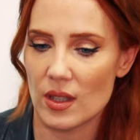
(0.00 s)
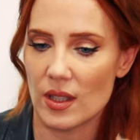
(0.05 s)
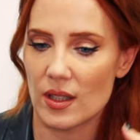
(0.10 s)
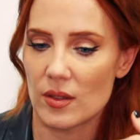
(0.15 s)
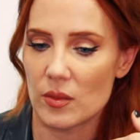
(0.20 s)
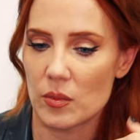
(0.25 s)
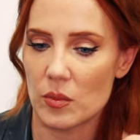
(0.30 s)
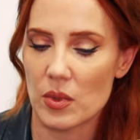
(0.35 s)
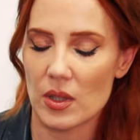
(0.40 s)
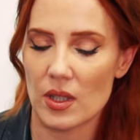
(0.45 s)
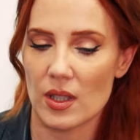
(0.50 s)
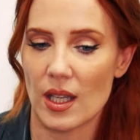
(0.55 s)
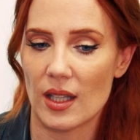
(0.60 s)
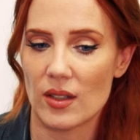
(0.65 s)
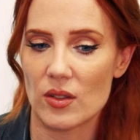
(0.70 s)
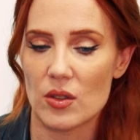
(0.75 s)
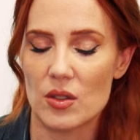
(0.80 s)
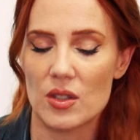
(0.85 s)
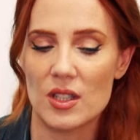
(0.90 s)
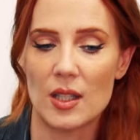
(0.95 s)
And we
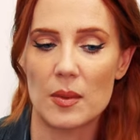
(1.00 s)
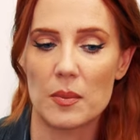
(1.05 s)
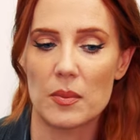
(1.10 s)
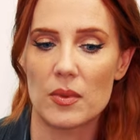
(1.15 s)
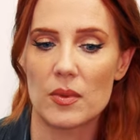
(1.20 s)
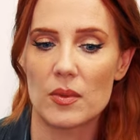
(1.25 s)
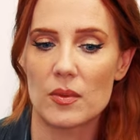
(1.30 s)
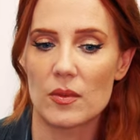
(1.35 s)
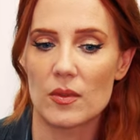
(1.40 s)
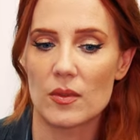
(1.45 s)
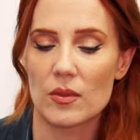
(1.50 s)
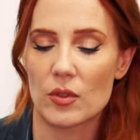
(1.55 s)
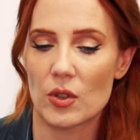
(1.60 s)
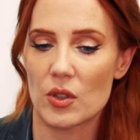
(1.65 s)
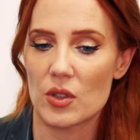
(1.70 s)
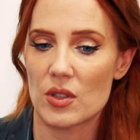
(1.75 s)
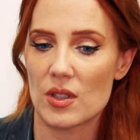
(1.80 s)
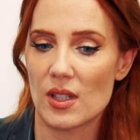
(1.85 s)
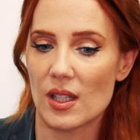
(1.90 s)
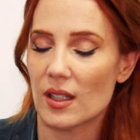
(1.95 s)
had to skip
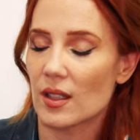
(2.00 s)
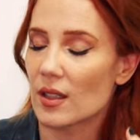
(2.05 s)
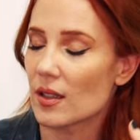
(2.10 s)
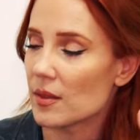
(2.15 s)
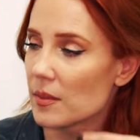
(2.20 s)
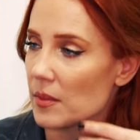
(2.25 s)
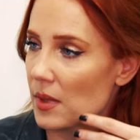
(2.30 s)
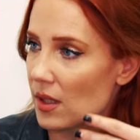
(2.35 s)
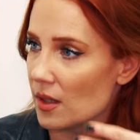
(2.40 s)
first like um,